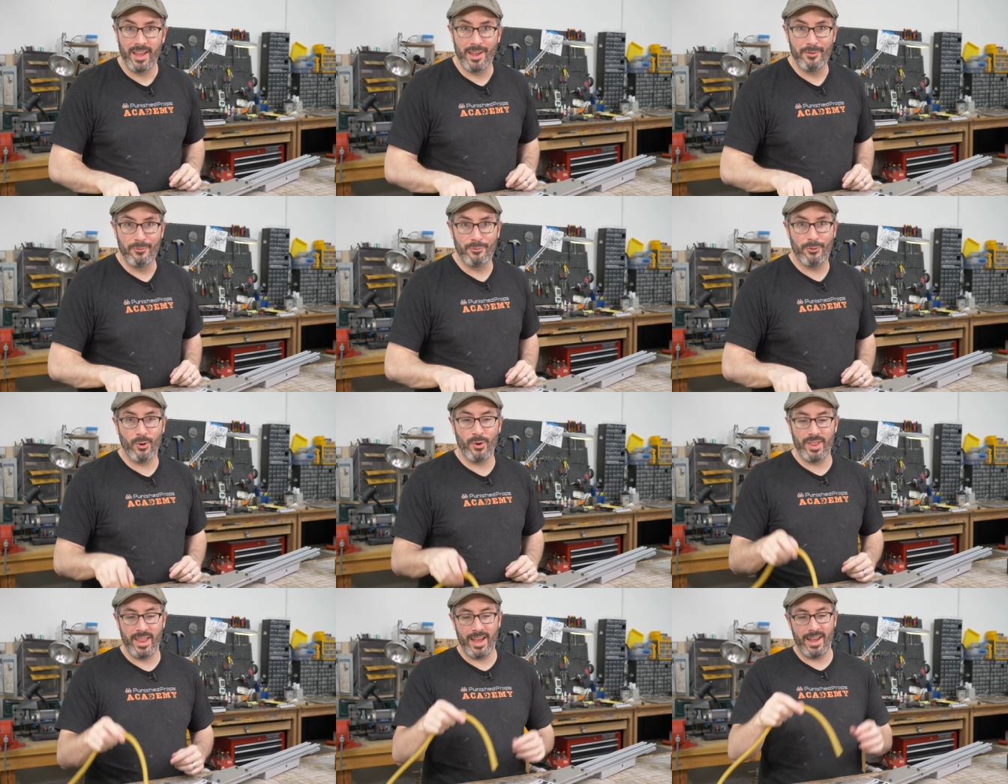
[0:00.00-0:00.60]
And
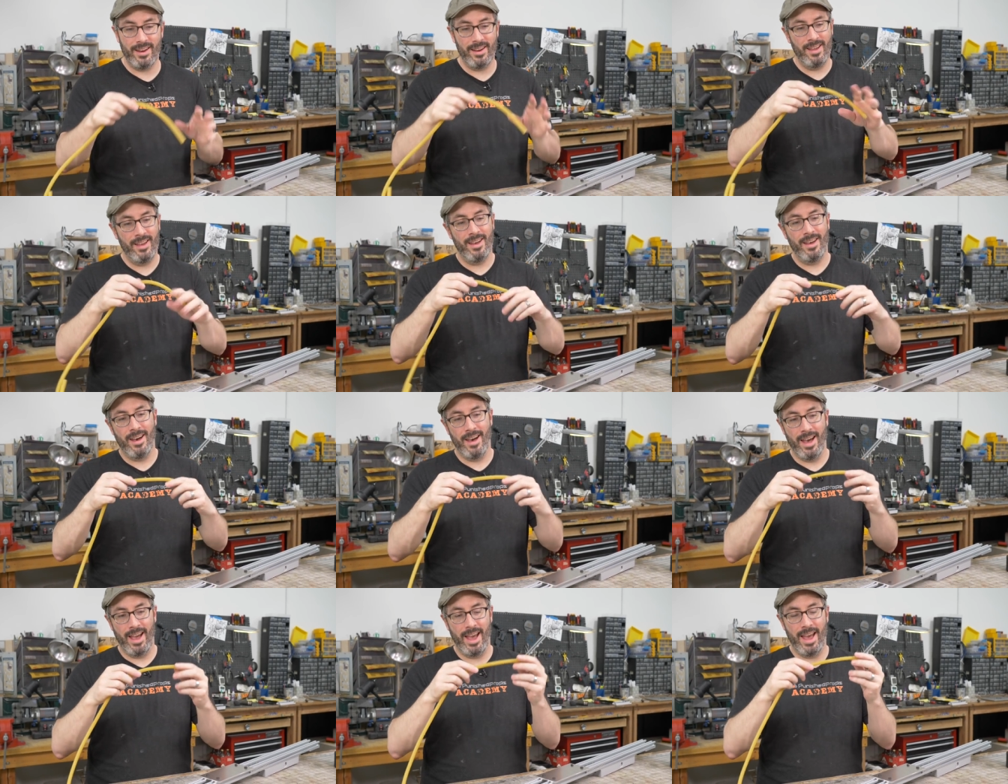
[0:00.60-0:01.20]
for that,
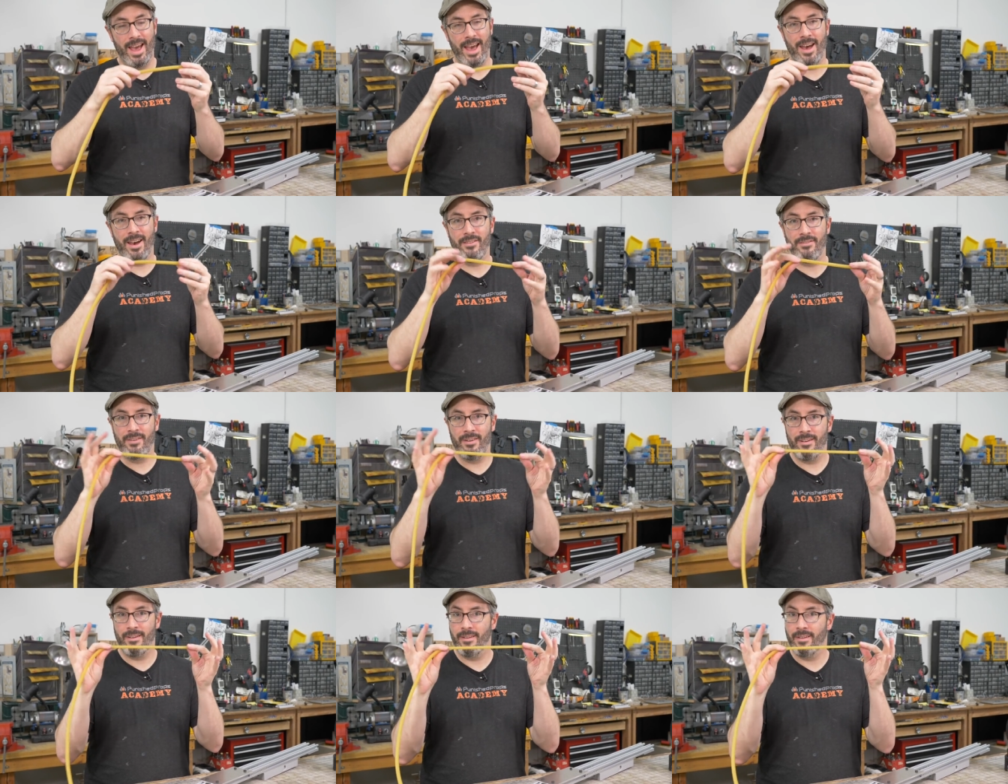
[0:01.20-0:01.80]
I
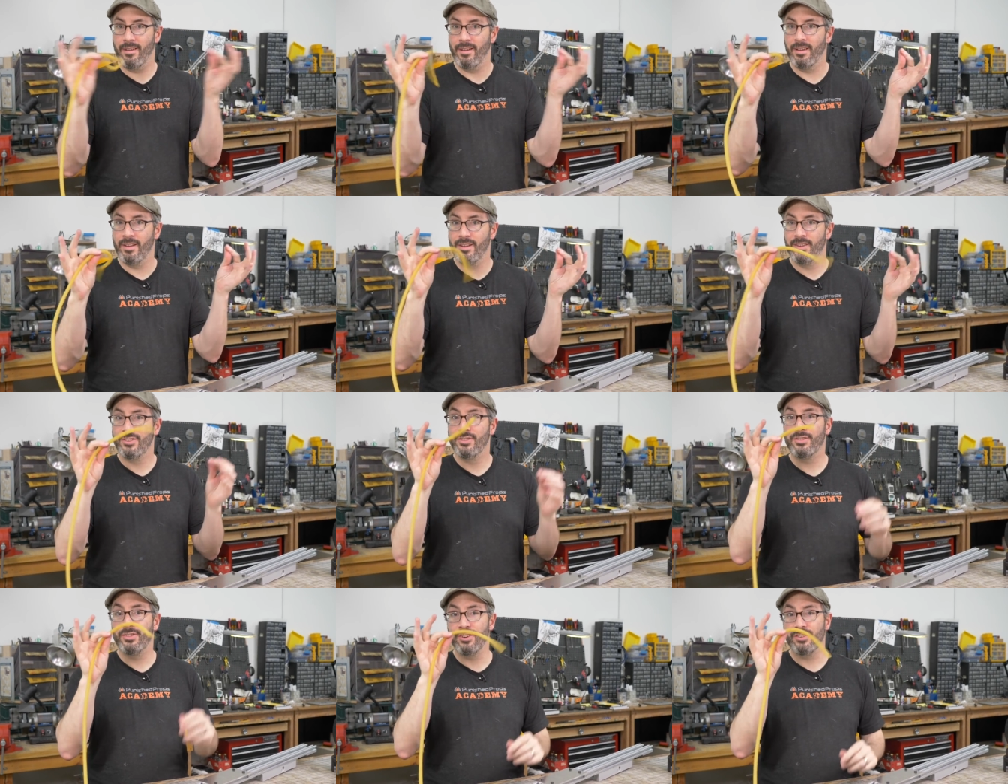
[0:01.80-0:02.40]
have
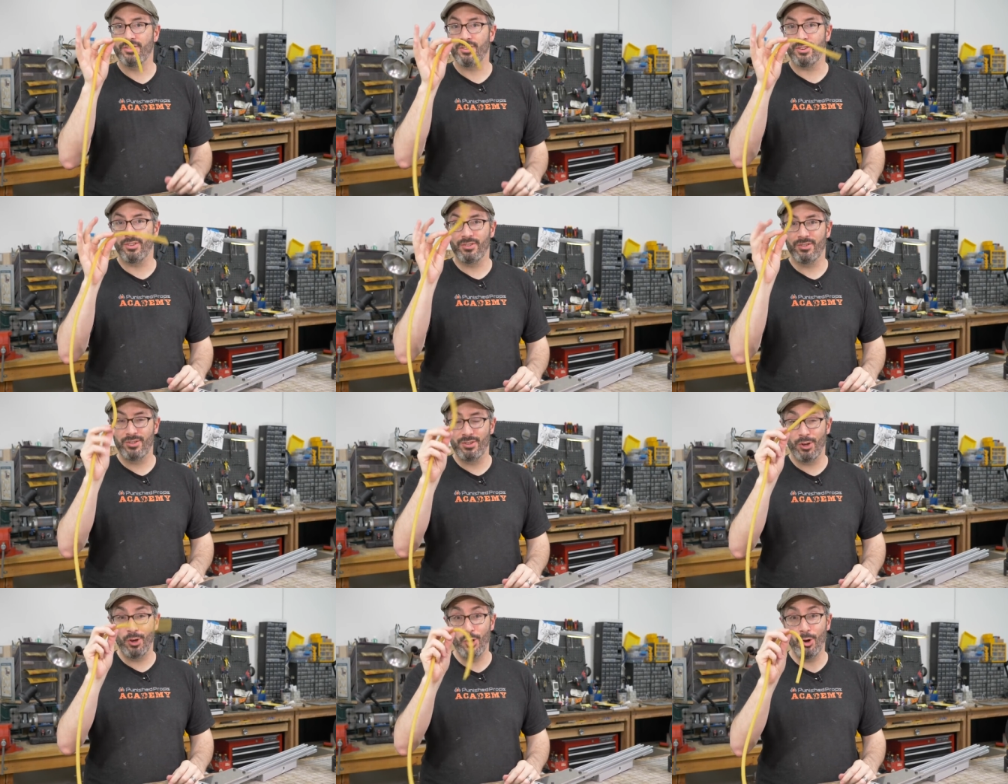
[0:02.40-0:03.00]
surgical
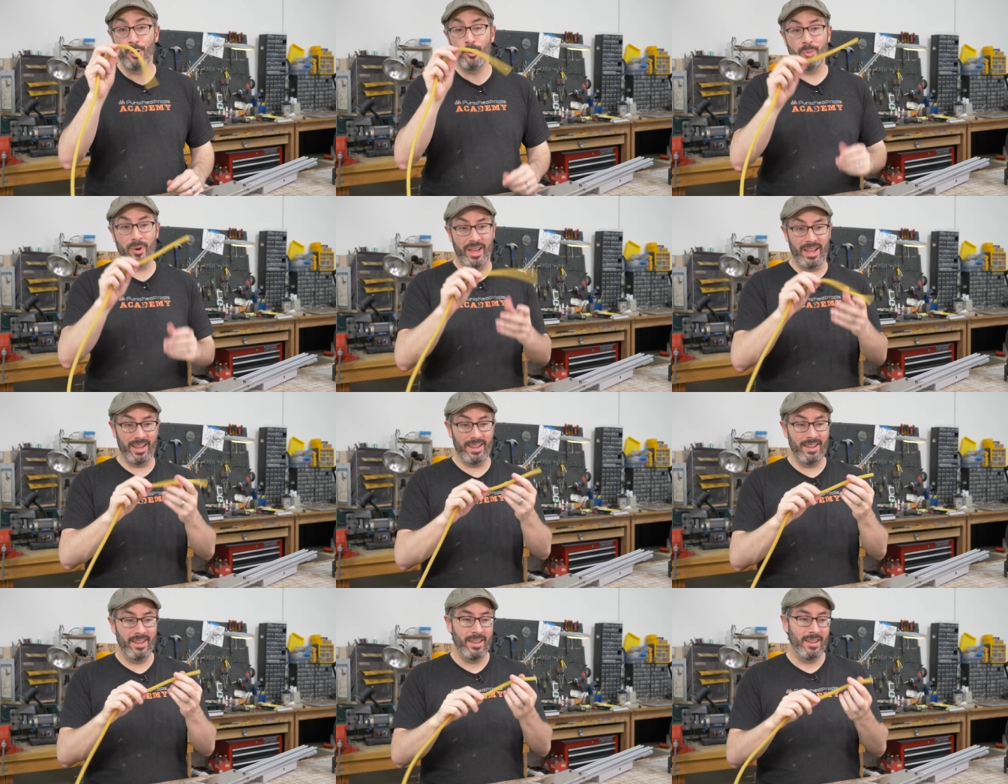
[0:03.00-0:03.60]

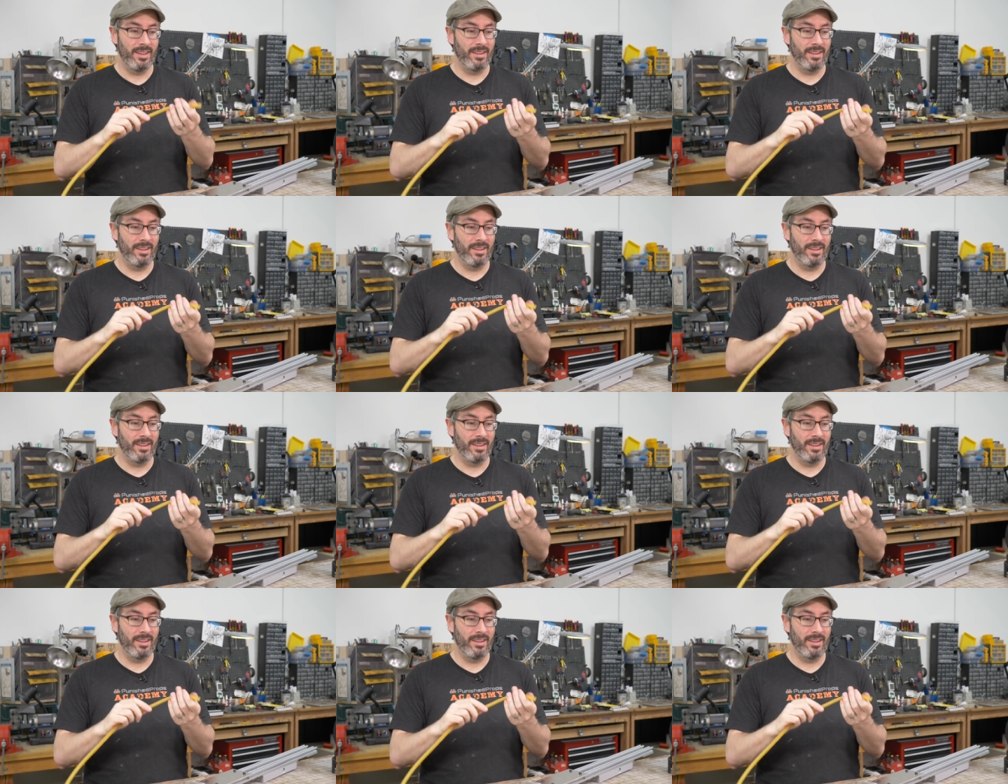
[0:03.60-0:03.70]
tubing.